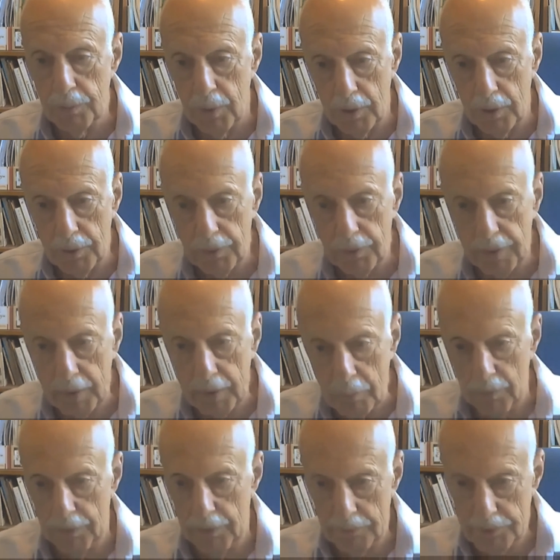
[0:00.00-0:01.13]
what they want
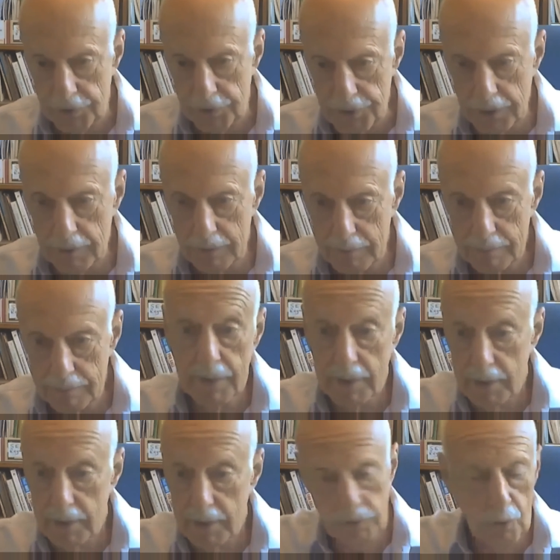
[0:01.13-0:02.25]
them to do,
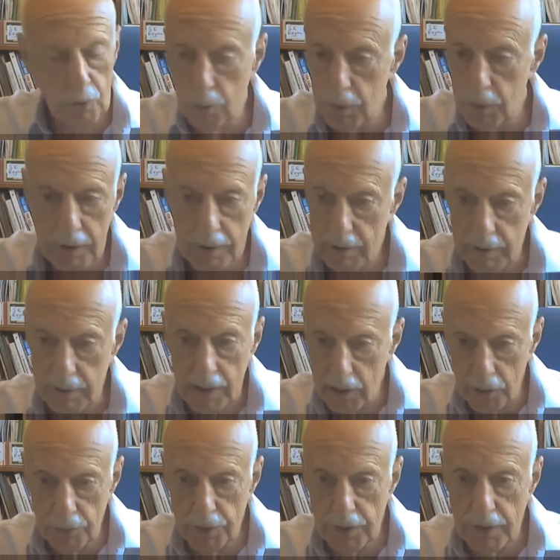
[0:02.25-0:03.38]
your work
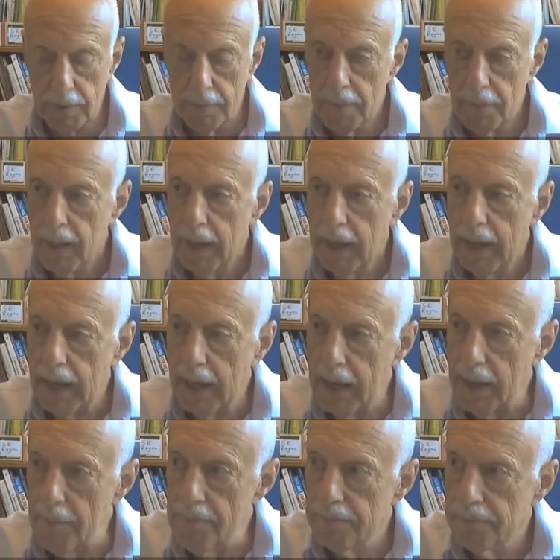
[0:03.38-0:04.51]
included.
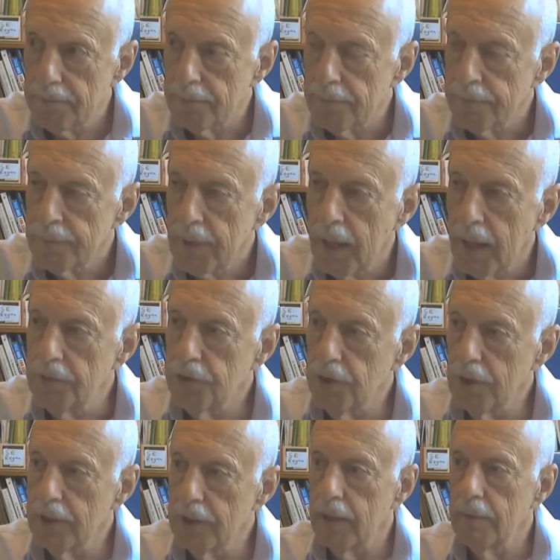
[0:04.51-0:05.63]
And
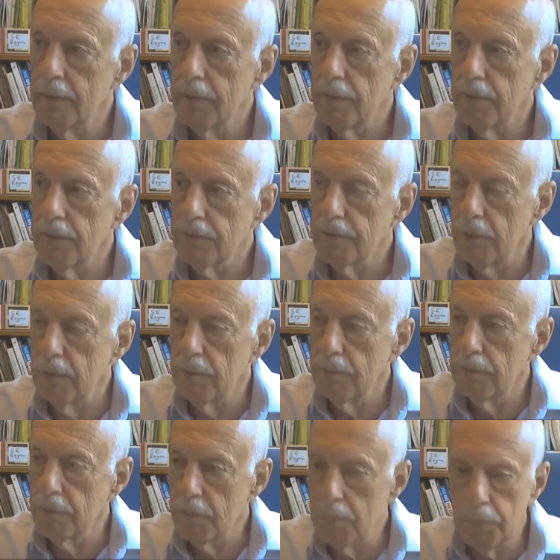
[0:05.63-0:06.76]
certainly, so
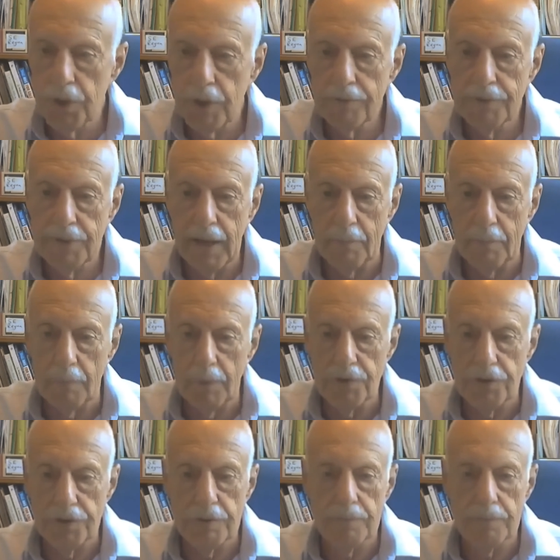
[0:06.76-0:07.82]
the report I've done, which is